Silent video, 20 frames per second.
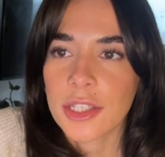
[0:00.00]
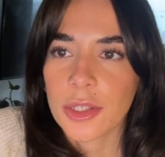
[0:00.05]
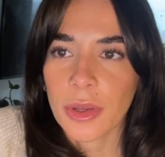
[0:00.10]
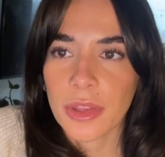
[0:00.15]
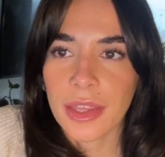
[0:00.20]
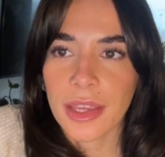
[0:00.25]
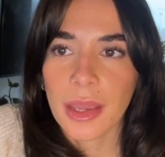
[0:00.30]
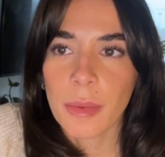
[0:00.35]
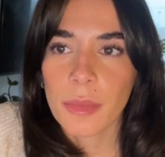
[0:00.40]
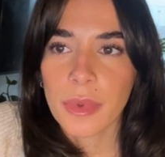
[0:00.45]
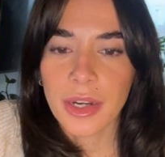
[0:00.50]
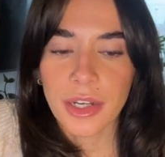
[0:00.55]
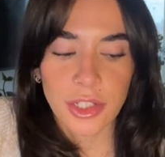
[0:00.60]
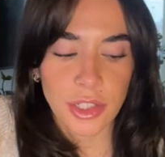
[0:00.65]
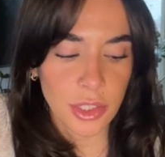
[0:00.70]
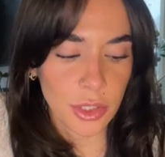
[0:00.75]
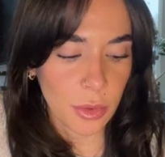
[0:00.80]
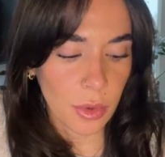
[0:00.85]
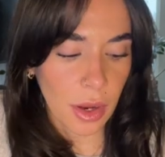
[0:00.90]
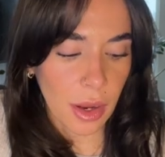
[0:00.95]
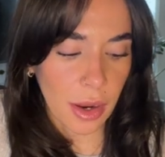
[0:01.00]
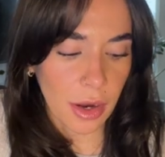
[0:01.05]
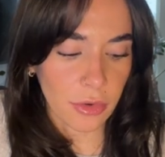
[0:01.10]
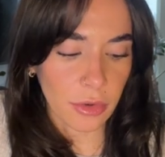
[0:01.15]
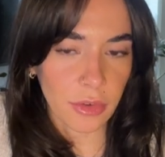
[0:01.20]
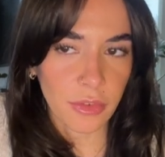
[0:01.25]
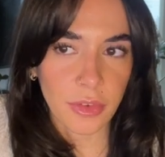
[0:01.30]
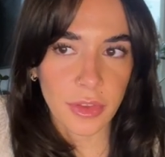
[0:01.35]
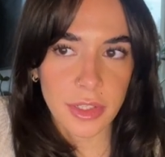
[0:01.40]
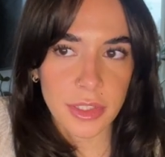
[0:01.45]
So I think I'm gonna do
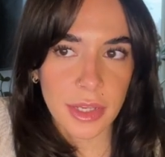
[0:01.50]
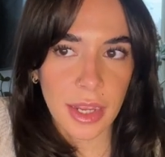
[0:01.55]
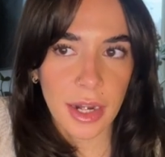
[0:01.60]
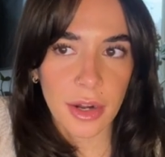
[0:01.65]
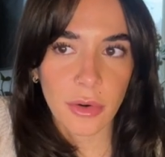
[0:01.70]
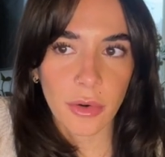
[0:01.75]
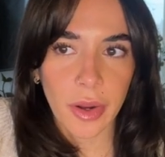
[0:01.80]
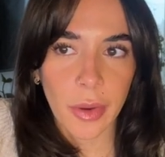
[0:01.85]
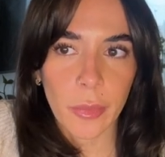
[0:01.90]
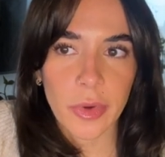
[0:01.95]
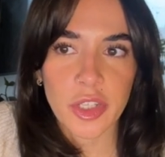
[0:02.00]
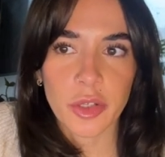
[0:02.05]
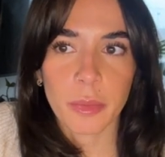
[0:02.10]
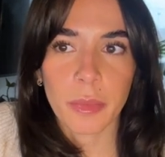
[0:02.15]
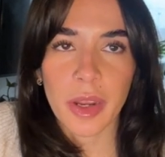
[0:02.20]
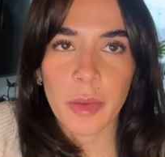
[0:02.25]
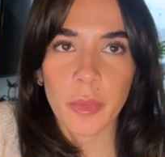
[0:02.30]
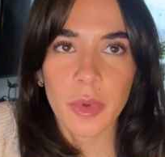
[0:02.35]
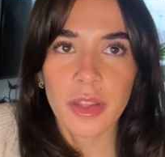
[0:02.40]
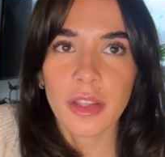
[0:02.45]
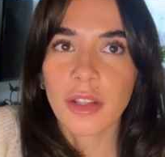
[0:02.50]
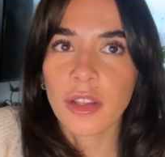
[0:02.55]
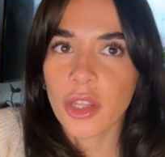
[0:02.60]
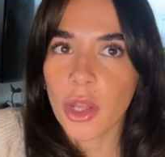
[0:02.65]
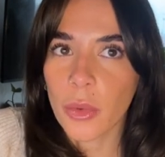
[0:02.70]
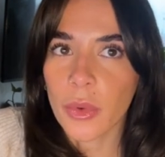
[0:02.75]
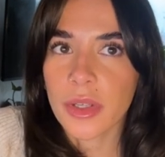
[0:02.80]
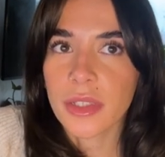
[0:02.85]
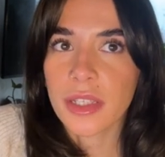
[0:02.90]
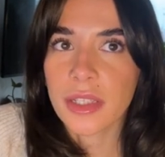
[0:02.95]
100 for this category, which might be the
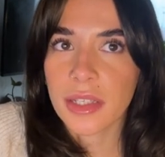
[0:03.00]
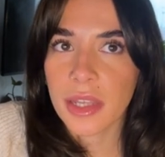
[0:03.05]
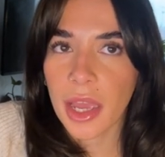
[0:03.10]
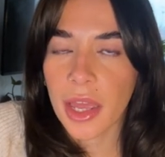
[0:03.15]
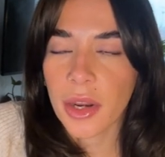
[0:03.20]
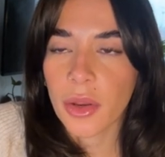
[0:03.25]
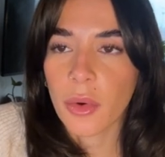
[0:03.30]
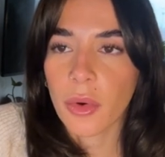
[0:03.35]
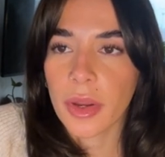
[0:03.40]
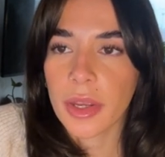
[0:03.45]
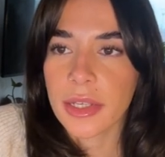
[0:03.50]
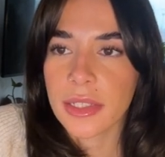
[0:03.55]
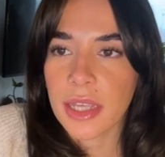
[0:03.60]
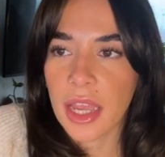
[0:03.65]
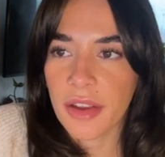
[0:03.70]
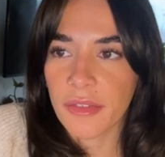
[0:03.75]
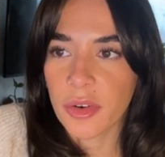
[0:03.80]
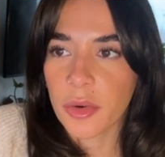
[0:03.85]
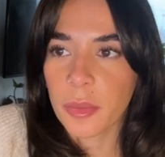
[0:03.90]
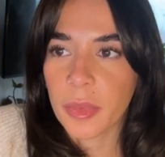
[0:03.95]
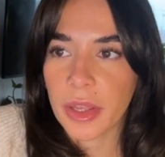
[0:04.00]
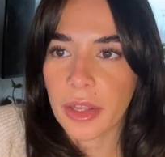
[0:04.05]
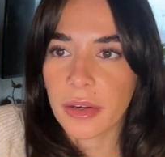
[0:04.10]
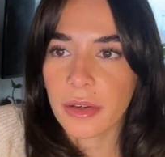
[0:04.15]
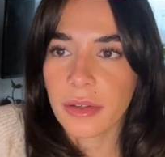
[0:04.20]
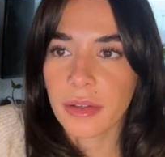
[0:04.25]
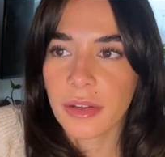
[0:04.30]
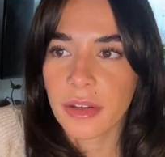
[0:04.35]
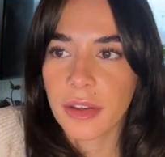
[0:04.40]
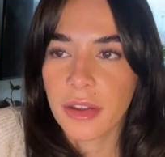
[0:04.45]
lowest this category has ever
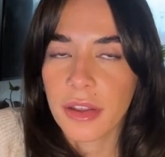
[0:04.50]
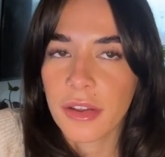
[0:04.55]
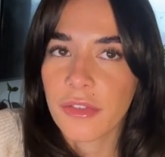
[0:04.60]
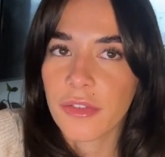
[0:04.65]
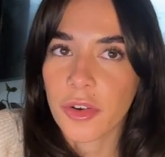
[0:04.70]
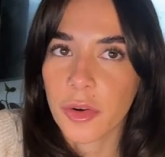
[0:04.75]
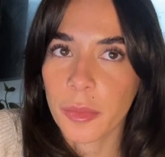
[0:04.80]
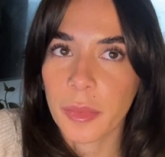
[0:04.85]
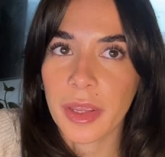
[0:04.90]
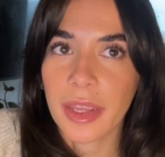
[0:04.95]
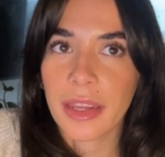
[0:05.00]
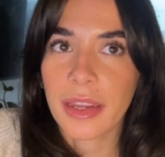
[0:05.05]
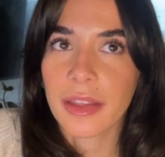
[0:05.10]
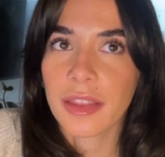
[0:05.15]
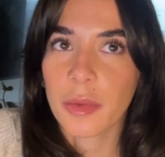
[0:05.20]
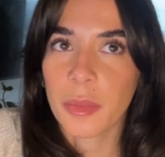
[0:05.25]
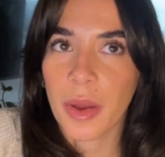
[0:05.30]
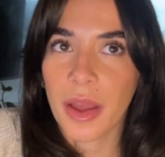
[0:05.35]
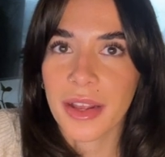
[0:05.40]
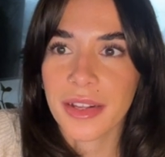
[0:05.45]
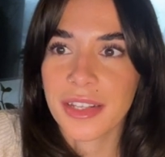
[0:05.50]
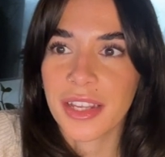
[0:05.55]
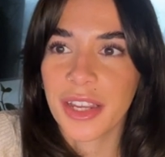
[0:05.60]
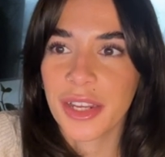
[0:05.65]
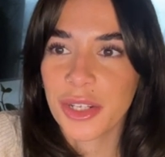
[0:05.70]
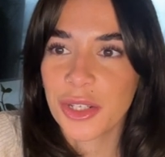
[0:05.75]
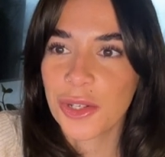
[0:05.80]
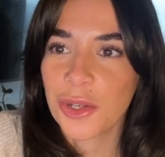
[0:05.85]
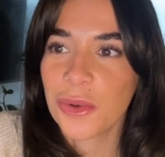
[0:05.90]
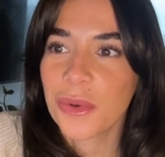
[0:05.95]
been for me in the past
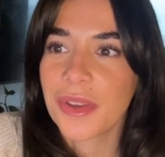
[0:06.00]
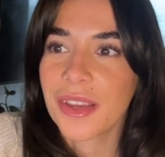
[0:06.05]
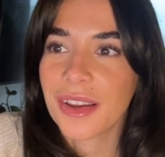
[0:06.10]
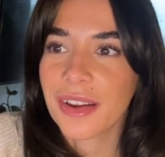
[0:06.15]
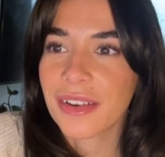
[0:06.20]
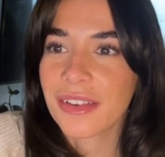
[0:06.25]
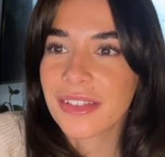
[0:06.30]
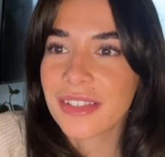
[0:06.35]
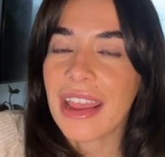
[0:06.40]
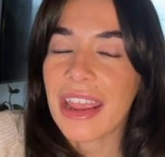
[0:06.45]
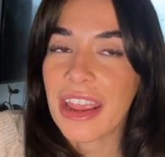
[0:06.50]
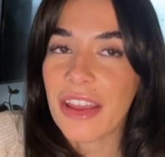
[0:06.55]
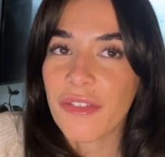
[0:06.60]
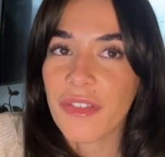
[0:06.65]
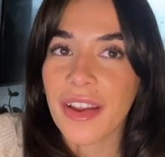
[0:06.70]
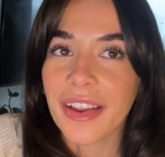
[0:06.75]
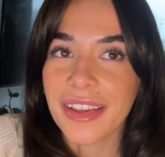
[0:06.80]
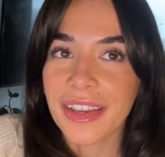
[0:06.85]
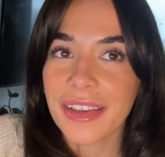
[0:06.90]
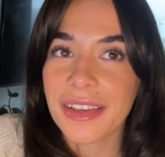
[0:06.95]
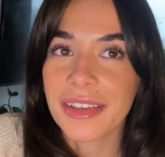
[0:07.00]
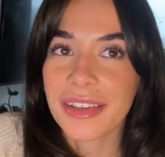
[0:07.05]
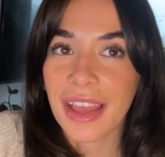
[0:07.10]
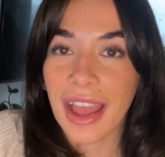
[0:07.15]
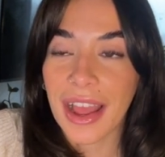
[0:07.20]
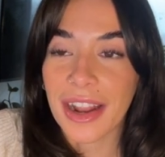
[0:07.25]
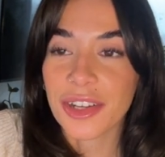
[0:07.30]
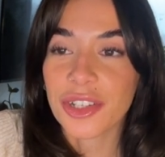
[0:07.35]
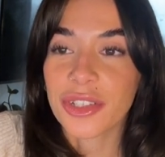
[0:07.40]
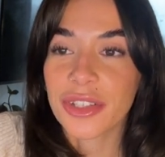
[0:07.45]
2 years. If I could
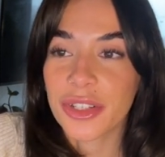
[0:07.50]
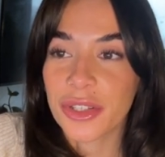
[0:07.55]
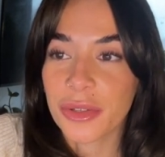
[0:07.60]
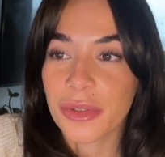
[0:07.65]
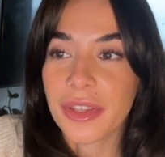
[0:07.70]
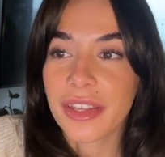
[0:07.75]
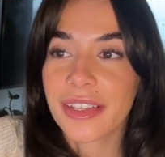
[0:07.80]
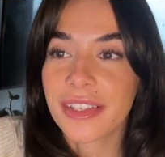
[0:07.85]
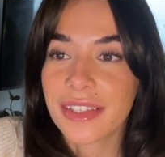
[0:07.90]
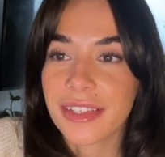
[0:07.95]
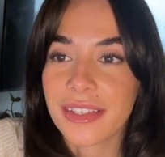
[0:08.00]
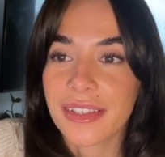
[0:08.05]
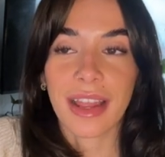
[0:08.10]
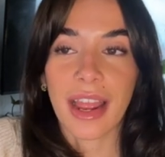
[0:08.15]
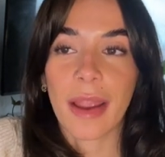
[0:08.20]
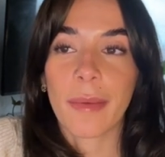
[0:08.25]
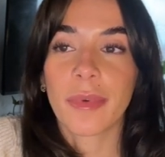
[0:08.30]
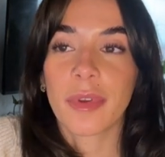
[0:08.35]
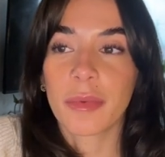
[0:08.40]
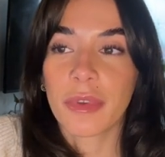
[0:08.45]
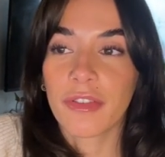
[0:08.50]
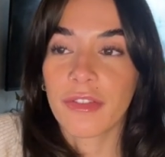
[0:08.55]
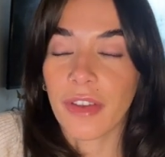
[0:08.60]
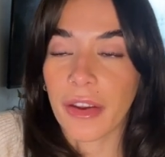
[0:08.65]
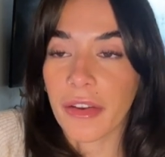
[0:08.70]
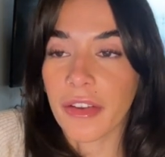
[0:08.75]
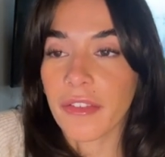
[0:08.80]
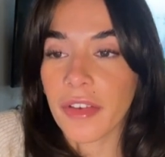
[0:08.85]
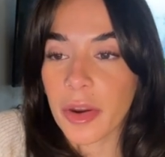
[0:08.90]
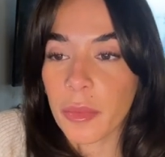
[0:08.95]
actually do this, I'm gonna be
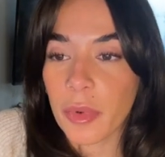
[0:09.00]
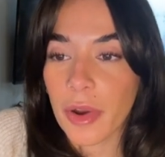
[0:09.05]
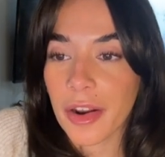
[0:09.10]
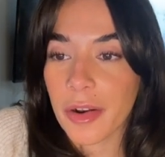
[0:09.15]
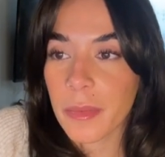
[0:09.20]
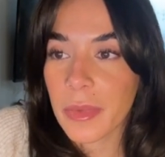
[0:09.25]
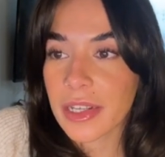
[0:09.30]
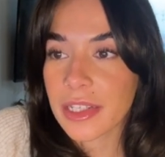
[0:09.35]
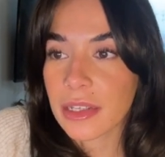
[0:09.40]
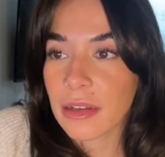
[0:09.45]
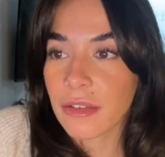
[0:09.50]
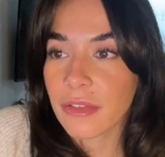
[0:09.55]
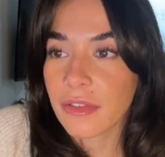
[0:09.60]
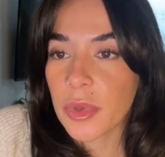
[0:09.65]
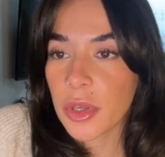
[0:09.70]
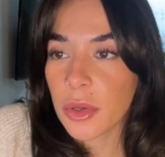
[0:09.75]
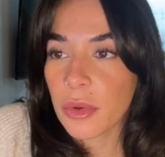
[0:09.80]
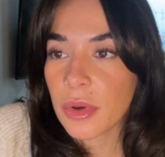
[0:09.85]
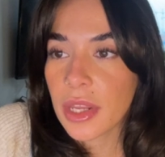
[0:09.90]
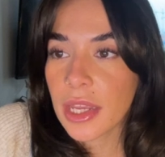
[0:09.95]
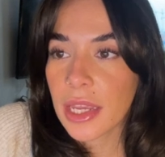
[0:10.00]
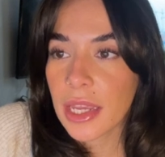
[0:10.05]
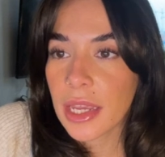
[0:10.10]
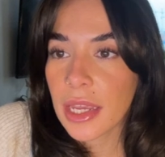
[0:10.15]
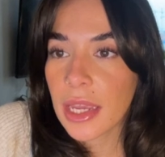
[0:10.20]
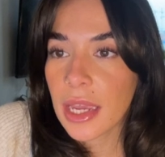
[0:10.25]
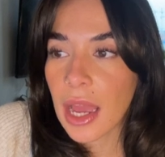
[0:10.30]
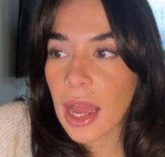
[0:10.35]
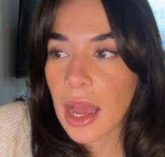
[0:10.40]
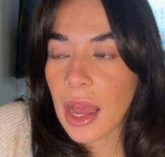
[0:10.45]
very, very proud of myself.
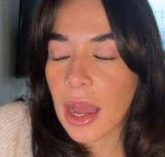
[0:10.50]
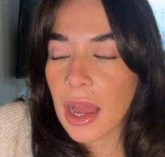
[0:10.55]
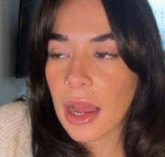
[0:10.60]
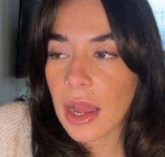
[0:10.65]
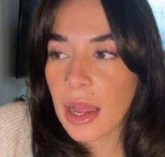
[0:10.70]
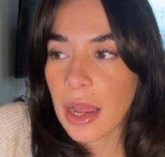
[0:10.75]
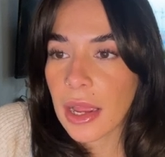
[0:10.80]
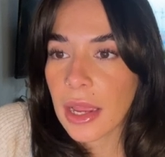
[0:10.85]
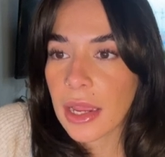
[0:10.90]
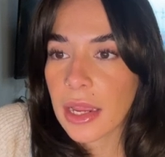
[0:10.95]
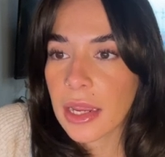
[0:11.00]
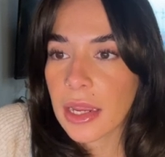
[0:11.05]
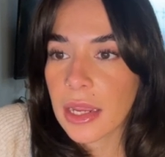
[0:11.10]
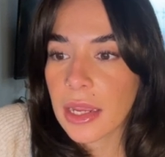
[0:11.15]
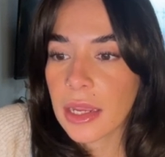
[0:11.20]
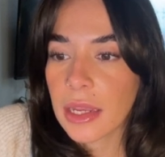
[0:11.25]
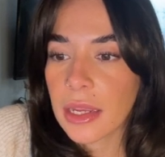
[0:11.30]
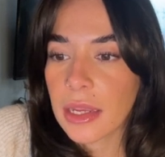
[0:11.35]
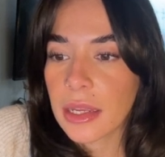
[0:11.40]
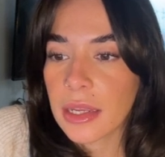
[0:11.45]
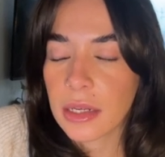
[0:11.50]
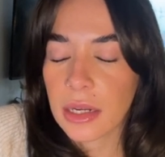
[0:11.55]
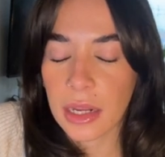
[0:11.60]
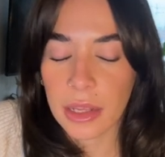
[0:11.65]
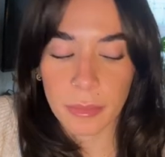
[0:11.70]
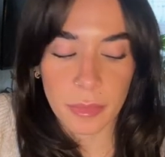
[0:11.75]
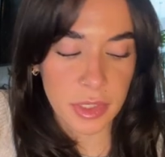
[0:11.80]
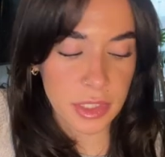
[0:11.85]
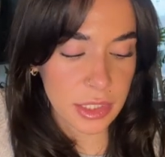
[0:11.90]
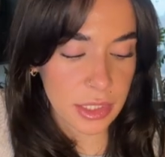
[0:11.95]
Beauty, I'm
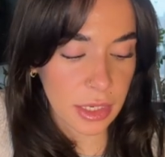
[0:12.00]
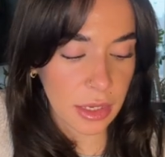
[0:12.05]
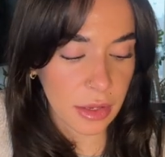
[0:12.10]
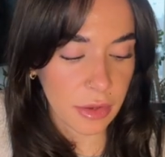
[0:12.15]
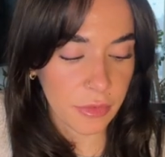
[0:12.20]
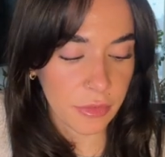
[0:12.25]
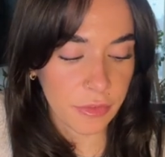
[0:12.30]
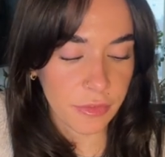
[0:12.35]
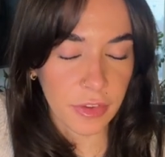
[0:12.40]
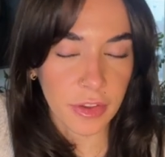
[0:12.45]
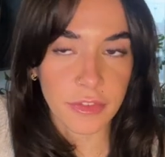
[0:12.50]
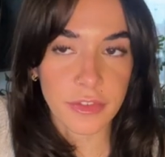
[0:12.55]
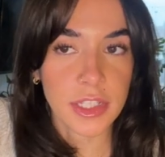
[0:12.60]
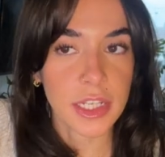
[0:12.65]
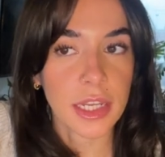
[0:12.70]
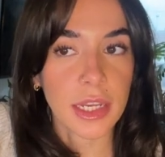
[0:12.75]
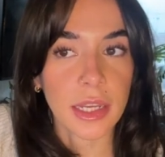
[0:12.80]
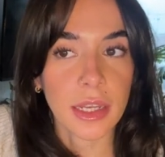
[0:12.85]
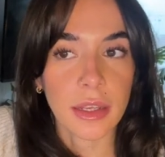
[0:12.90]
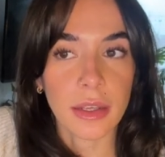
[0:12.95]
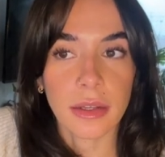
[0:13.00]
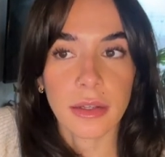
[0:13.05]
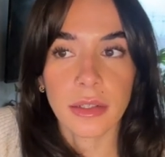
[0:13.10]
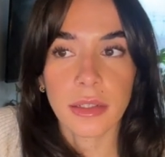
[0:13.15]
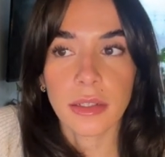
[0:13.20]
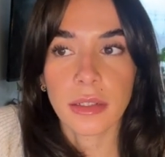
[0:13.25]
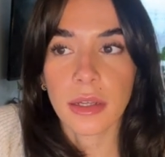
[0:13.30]
gonna say 50.